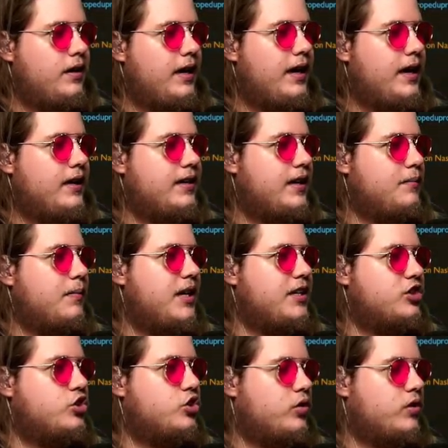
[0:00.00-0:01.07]
And I
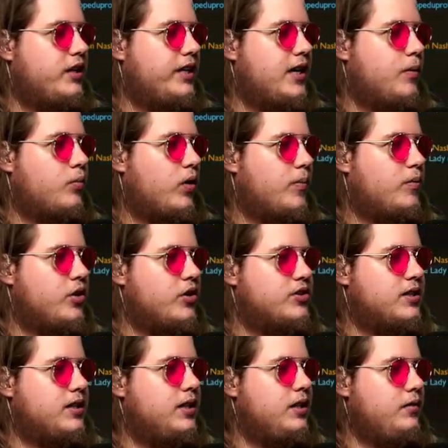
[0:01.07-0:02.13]
managed to clean up one
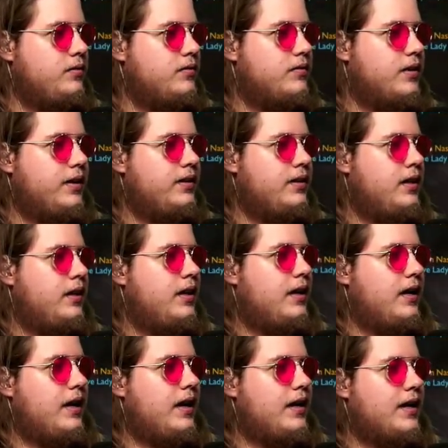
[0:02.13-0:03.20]
person here, right?
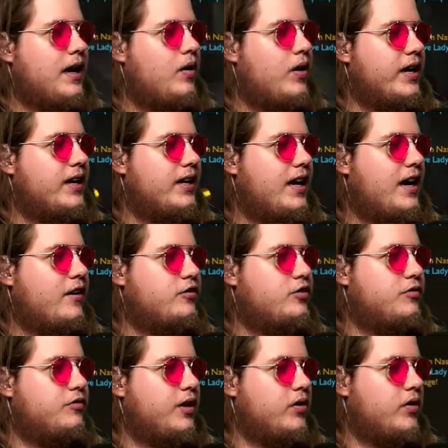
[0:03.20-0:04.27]
And now I kind of have to
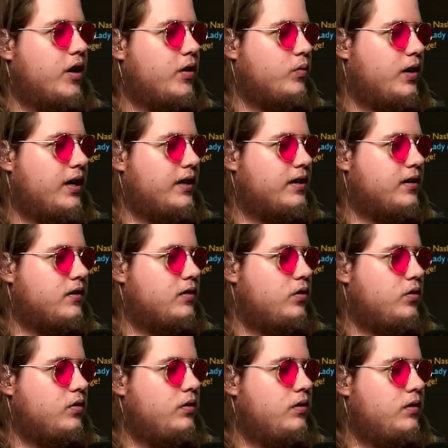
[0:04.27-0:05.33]
figure out what I can
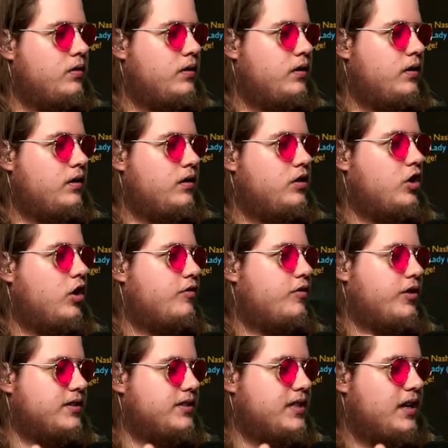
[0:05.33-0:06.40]
do. Go for
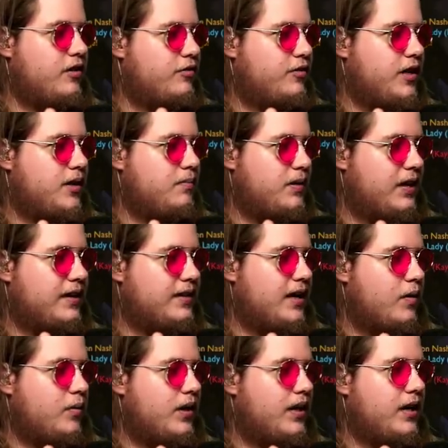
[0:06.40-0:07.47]
the Seraphine, play
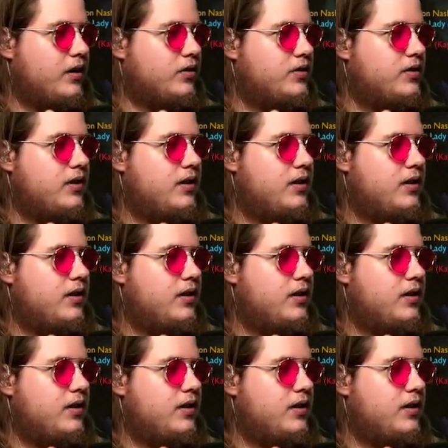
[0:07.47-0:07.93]
that one out.